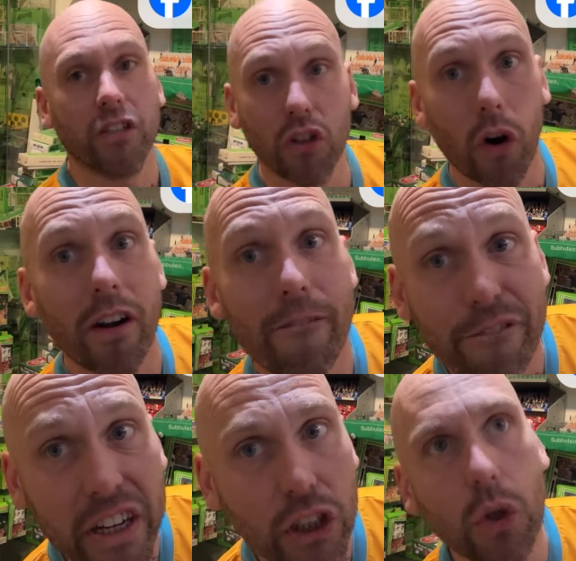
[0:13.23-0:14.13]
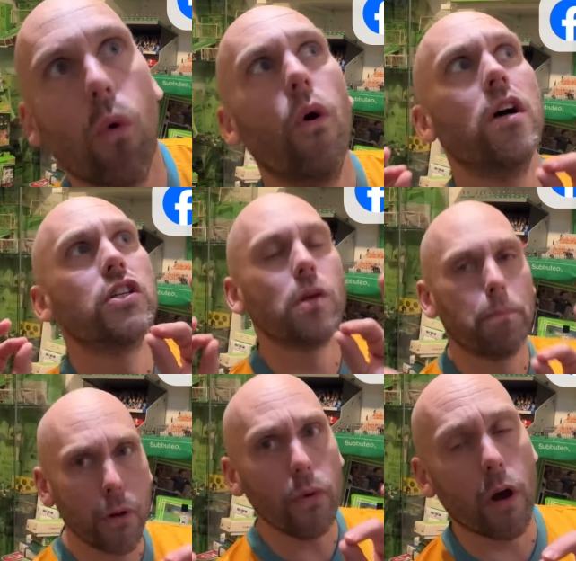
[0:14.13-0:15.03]
Not an official
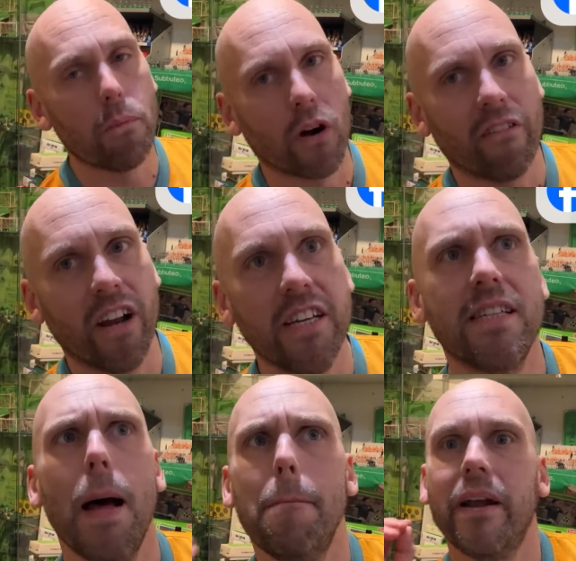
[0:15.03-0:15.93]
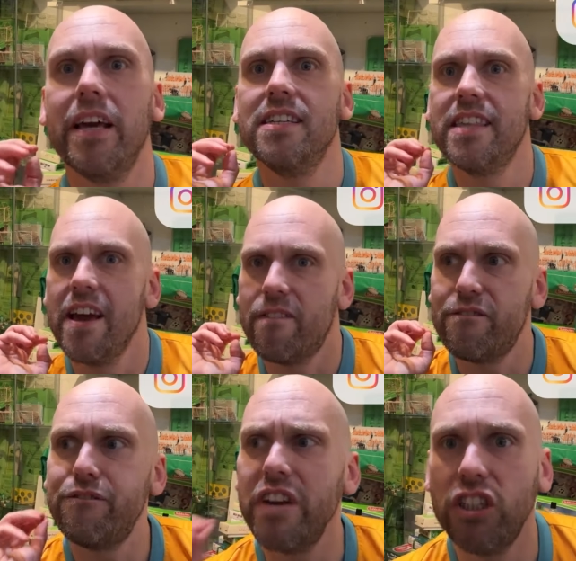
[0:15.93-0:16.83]
Subbuteo product released, but it is the
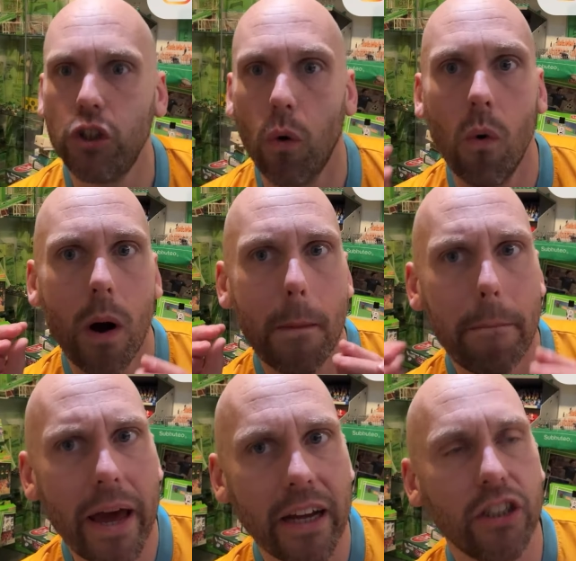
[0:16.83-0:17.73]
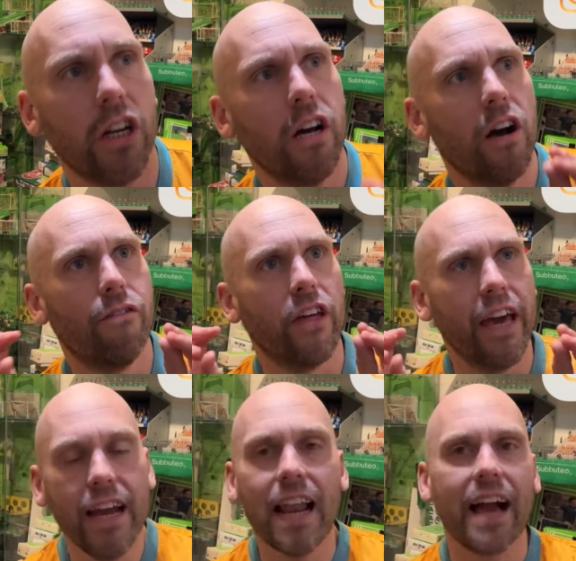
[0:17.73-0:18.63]
official pitch of the
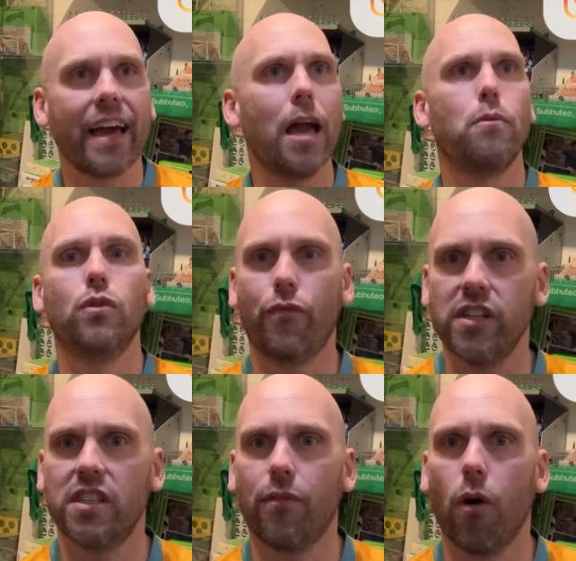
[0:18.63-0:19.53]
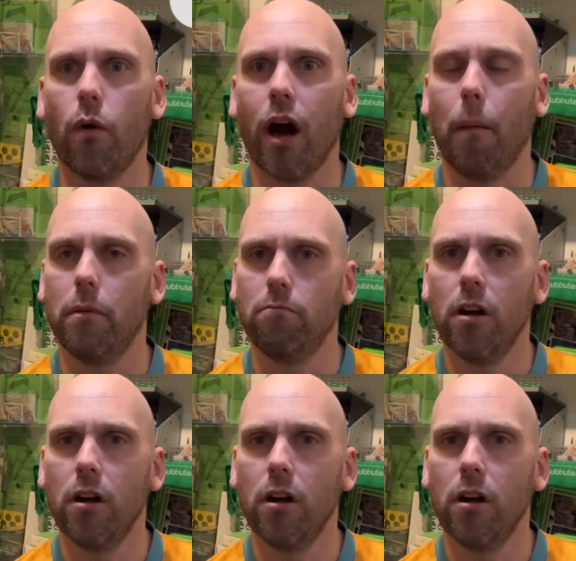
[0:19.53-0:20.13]
Eland Cables FISTF World Cup.